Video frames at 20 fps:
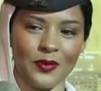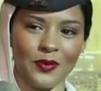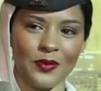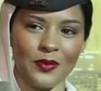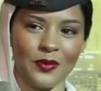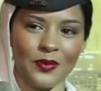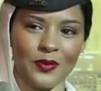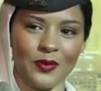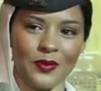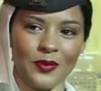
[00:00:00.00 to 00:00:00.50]

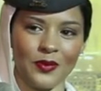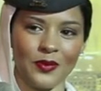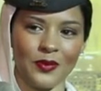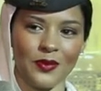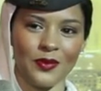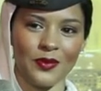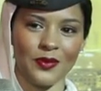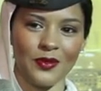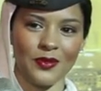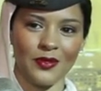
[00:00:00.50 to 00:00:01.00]

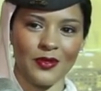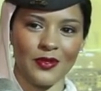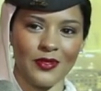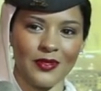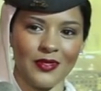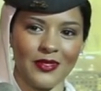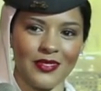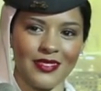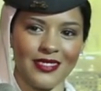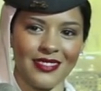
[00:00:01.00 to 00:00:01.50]

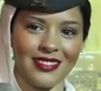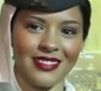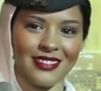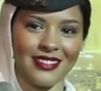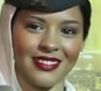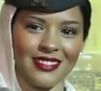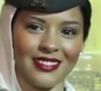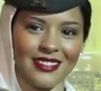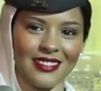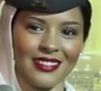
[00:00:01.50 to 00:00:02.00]

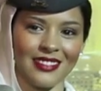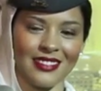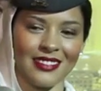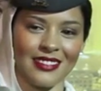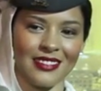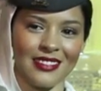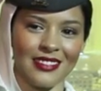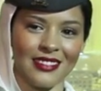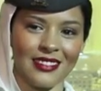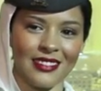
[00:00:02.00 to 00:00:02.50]

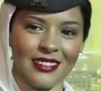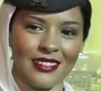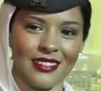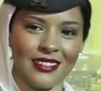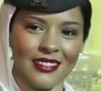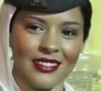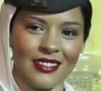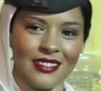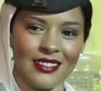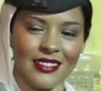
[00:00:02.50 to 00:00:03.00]

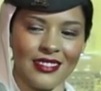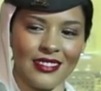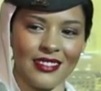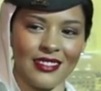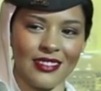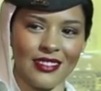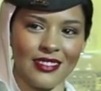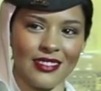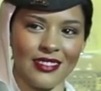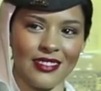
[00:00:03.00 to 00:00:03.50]

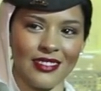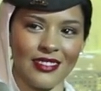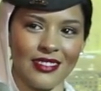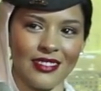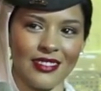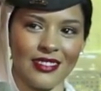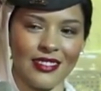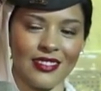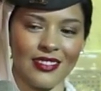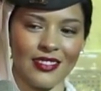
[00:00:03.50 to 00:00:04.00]

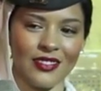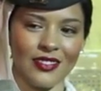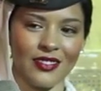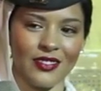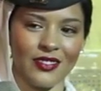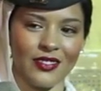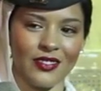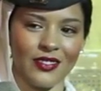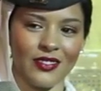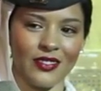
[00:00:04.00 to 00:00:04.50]

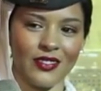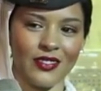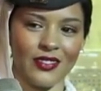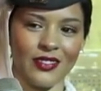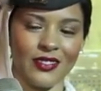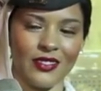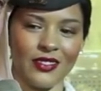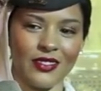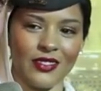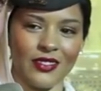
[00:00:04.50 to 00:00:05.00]

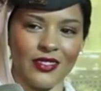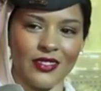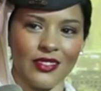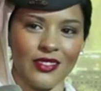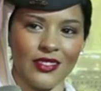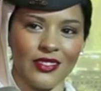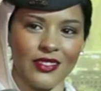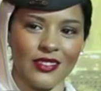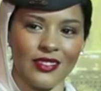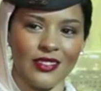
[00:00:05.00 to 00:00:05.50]

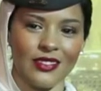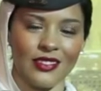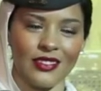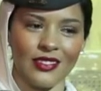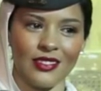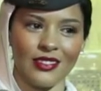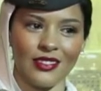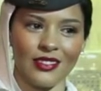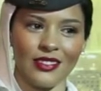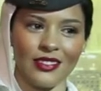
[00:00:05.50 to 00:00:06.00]

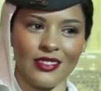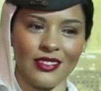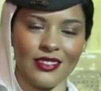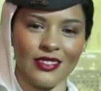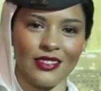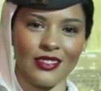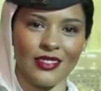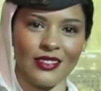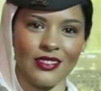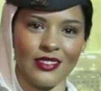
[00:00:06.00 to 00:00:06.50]

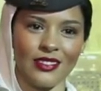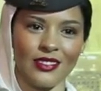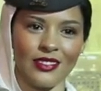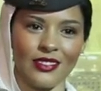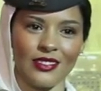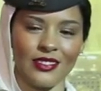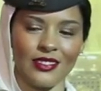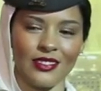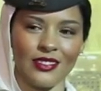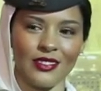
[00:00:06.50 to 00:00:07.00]

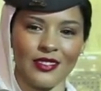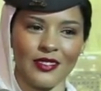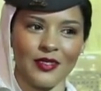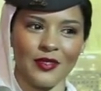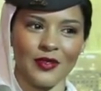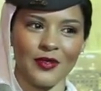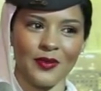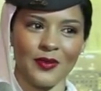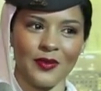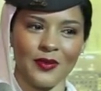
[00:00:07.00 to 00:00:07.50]

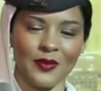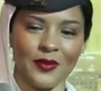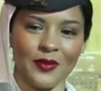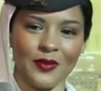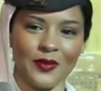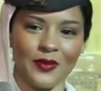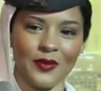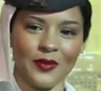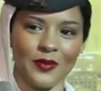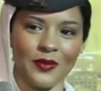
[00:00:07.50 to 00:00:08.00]
The person shown says nothing.